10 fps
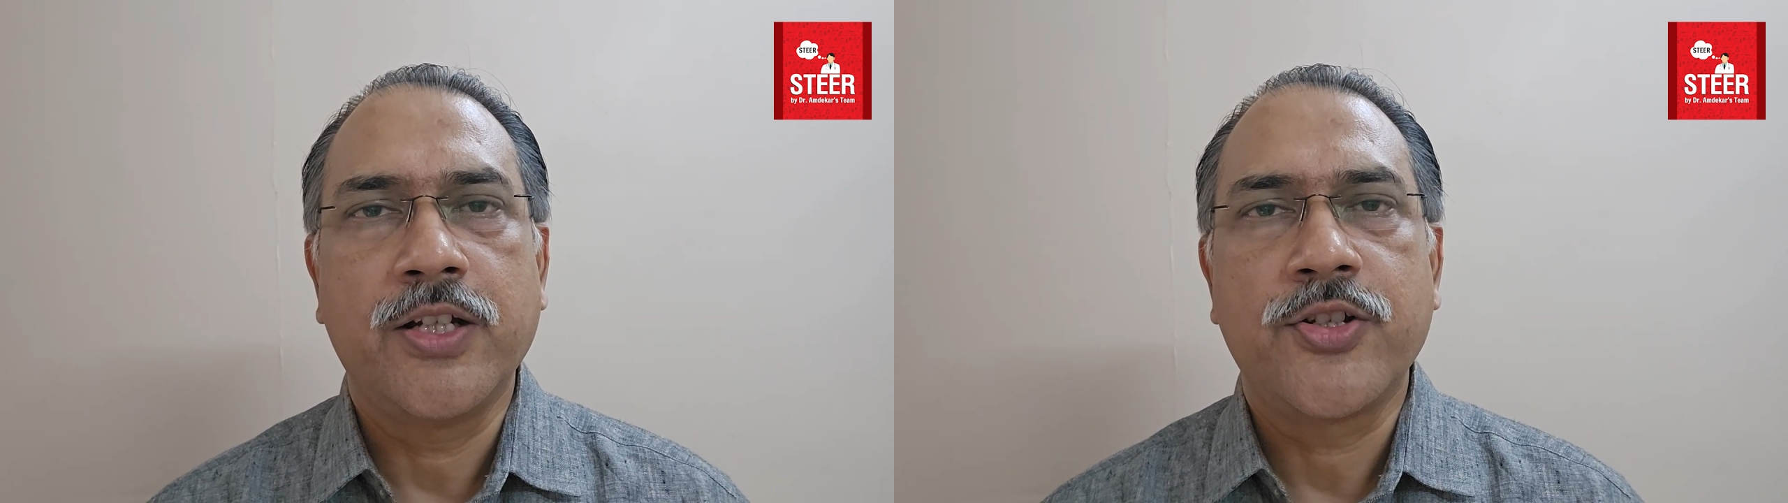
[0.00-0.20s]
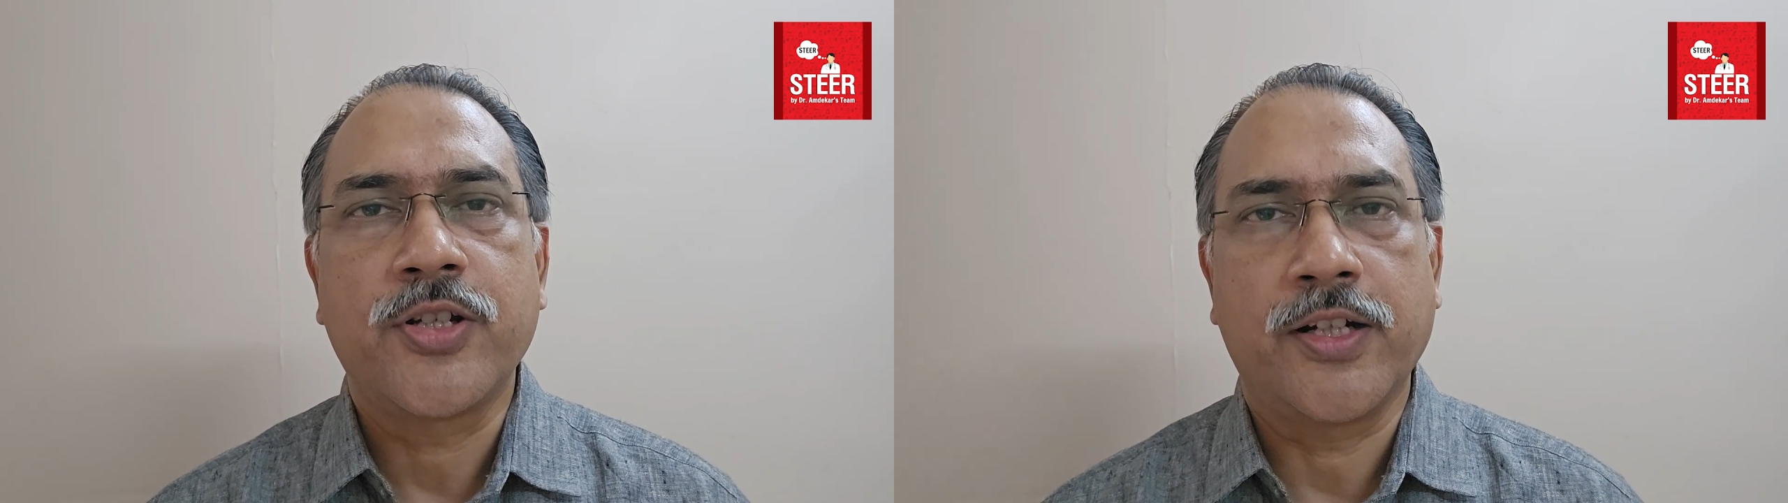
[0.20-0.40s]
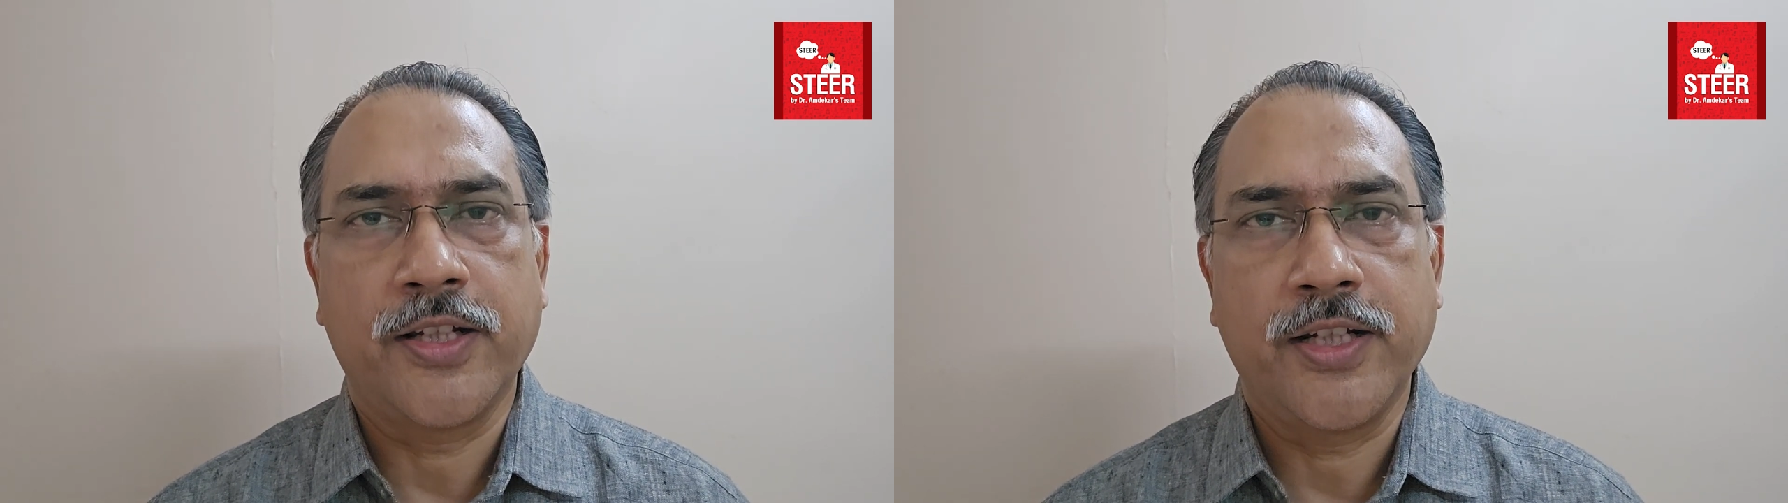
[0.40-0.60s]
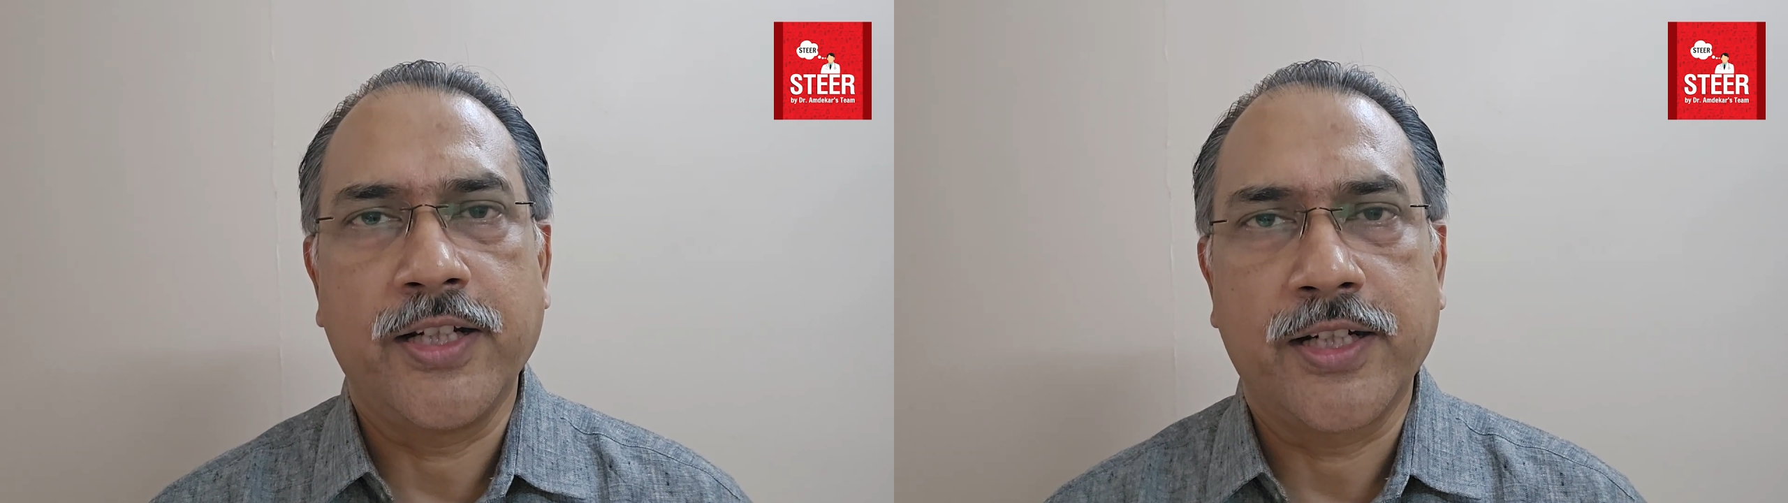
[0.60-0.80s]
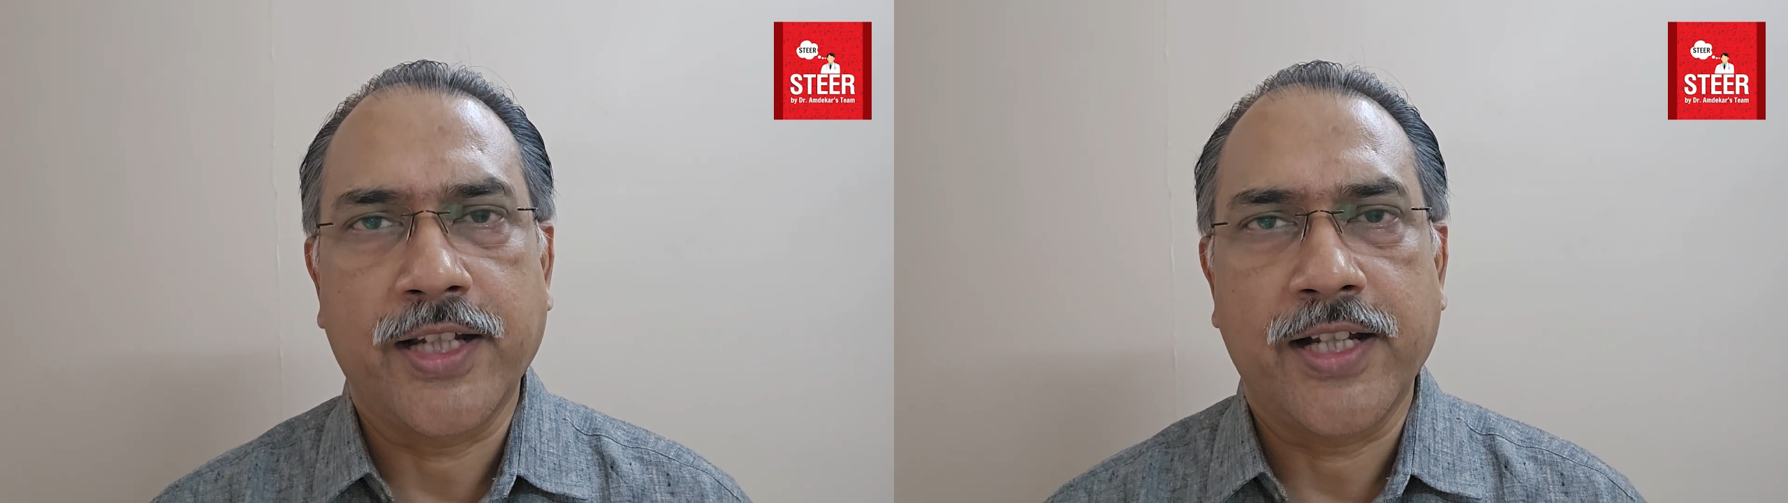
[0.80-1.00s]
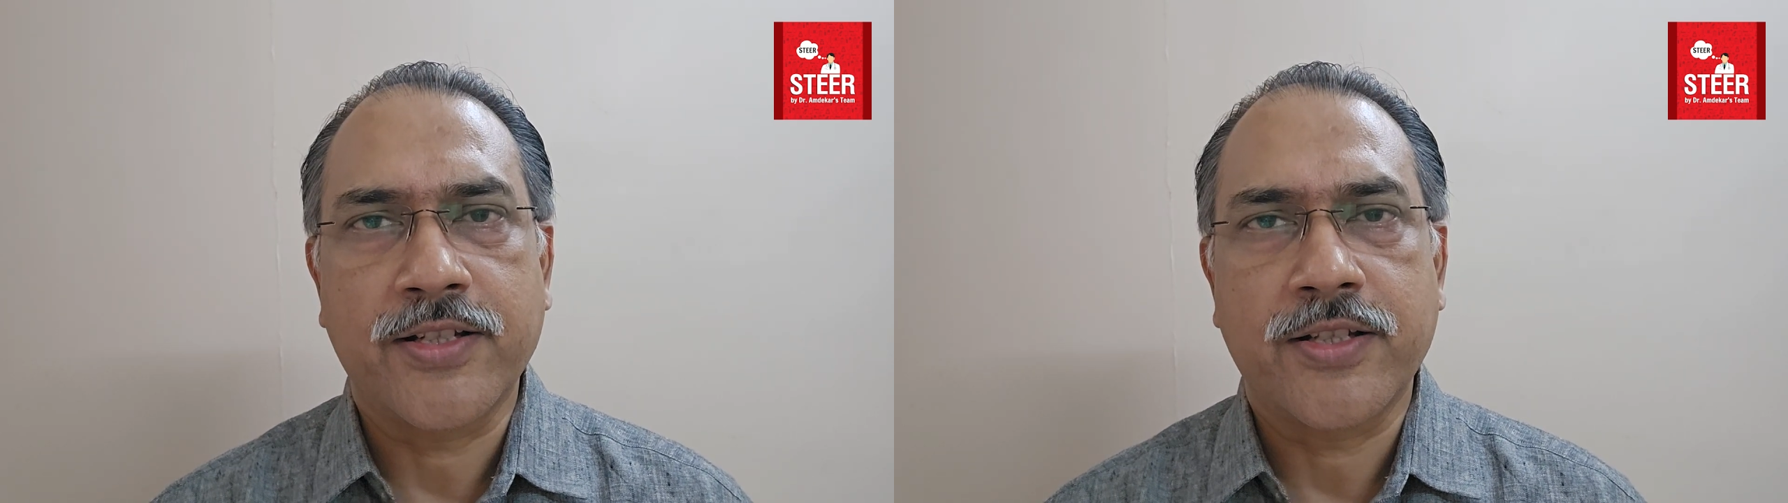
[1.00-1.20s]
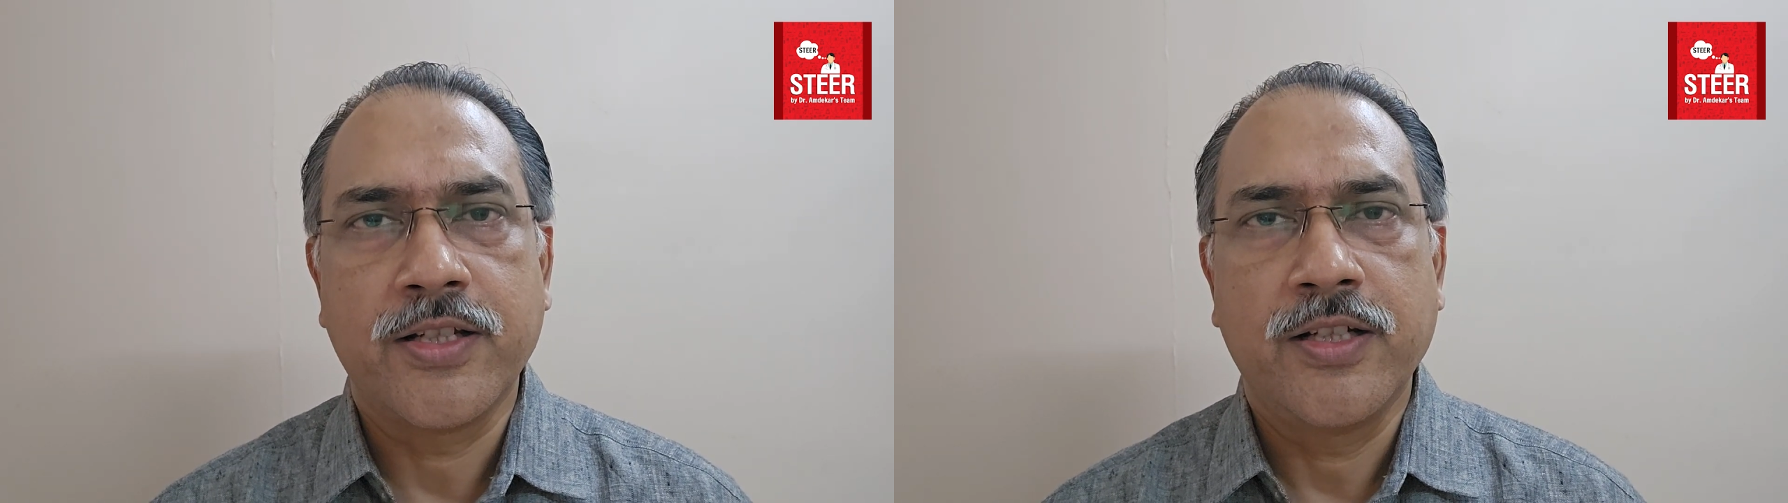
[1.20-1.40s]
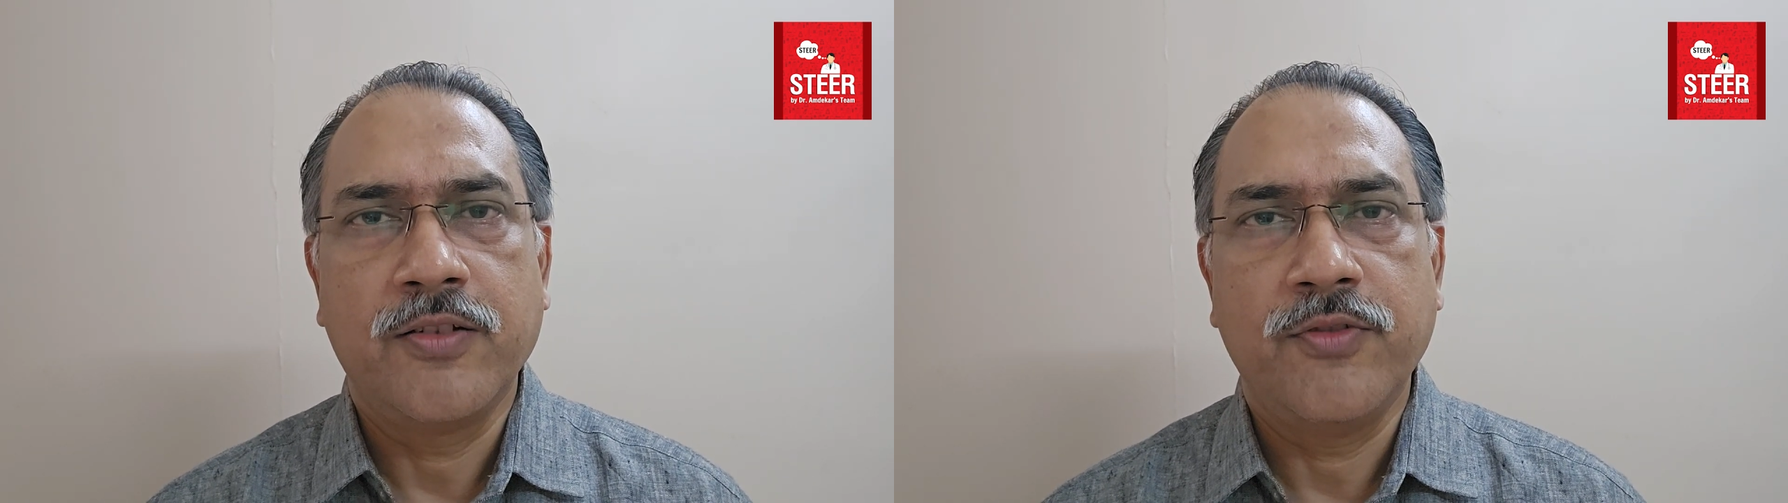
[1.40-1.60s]
shuddering attacks,
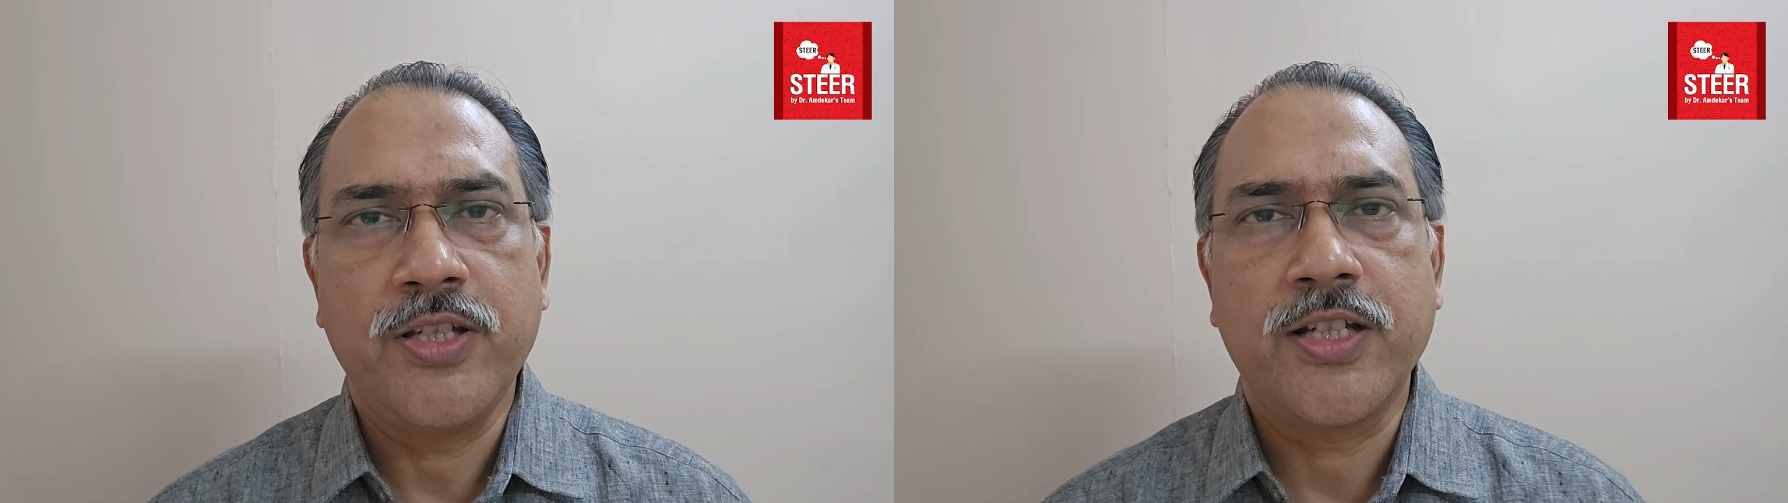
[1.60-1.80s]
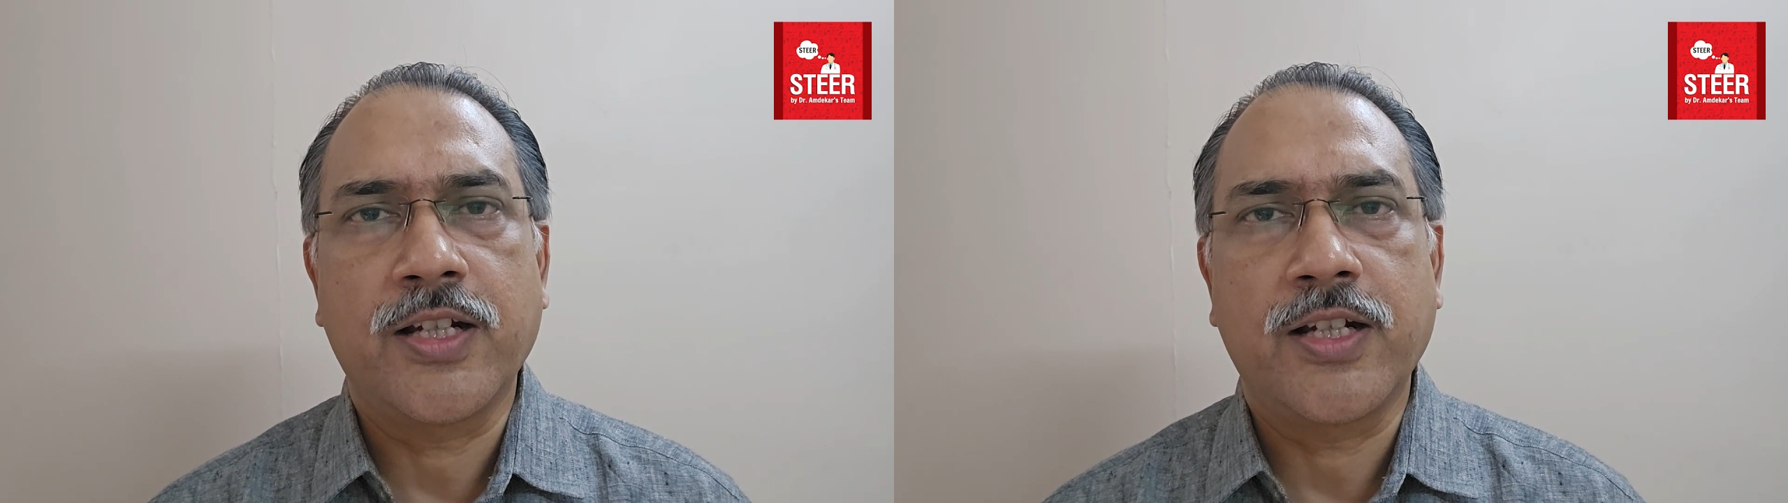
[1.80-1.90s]
which